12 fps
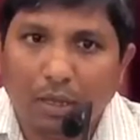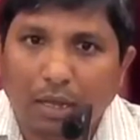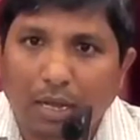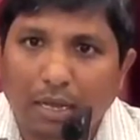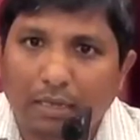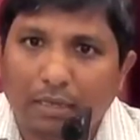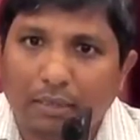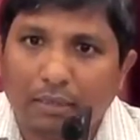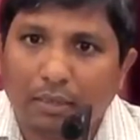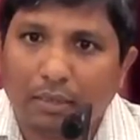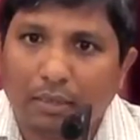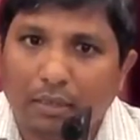I
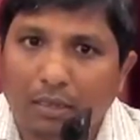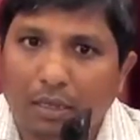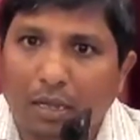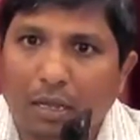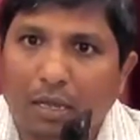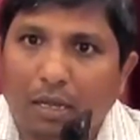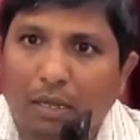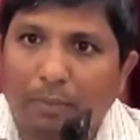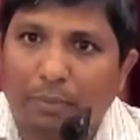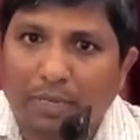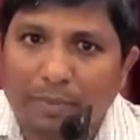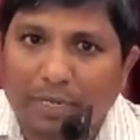
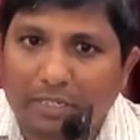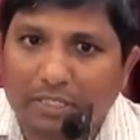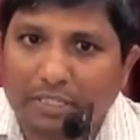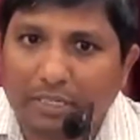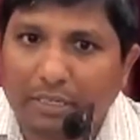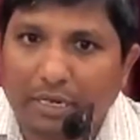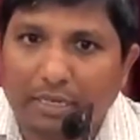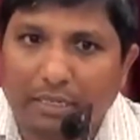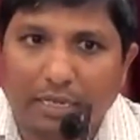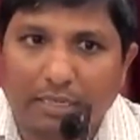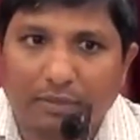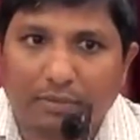became a Christian at
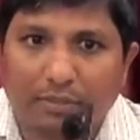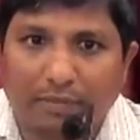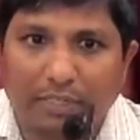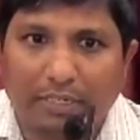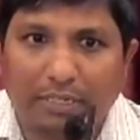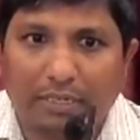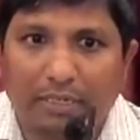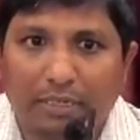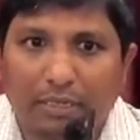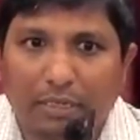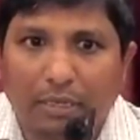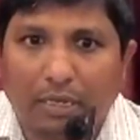the age of 17,
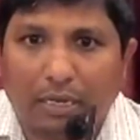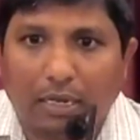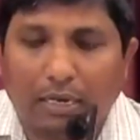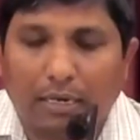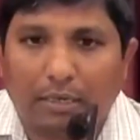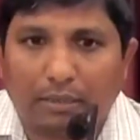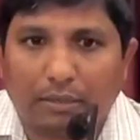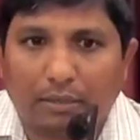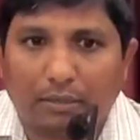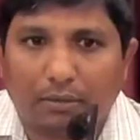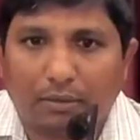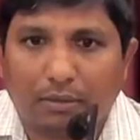and
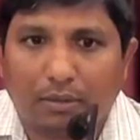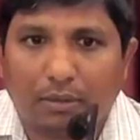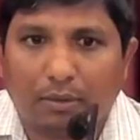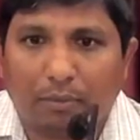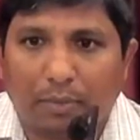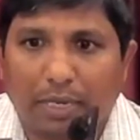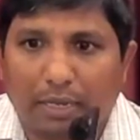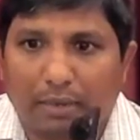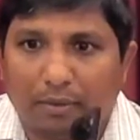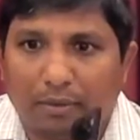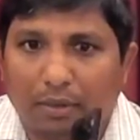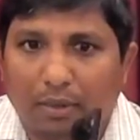uh,
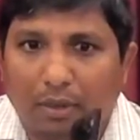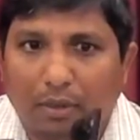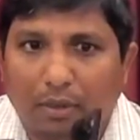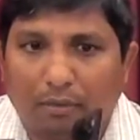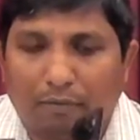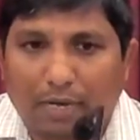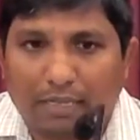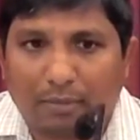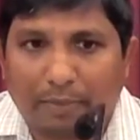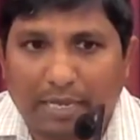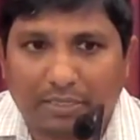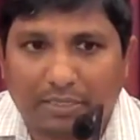my father
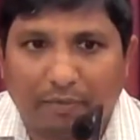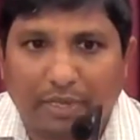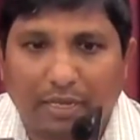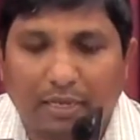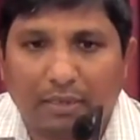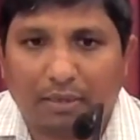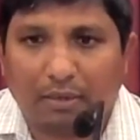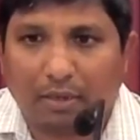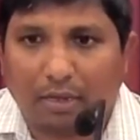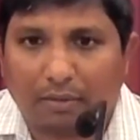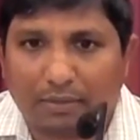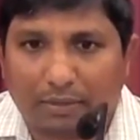passed away
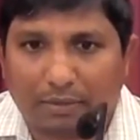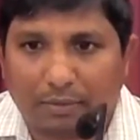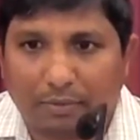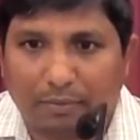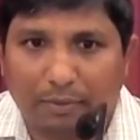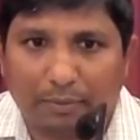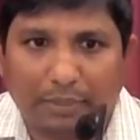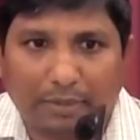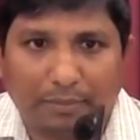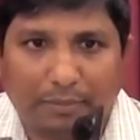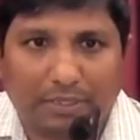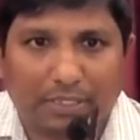after we
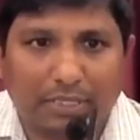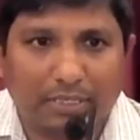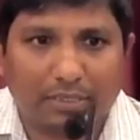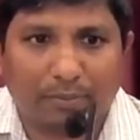became Christians.